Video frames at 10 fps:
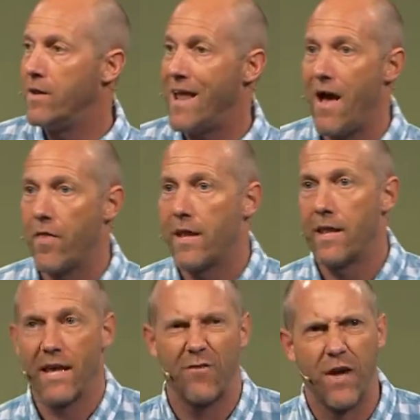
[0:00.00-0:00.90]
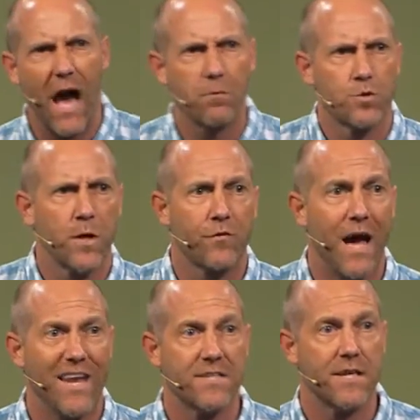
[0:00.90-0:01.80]
even now, that if God was real, if
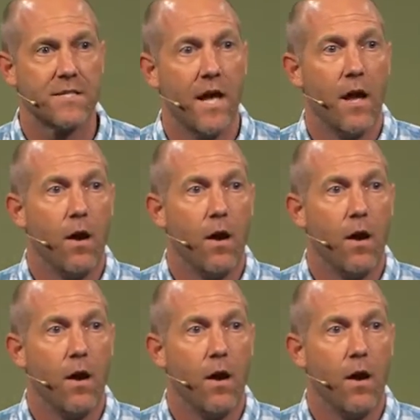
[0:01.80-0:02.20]
God exists,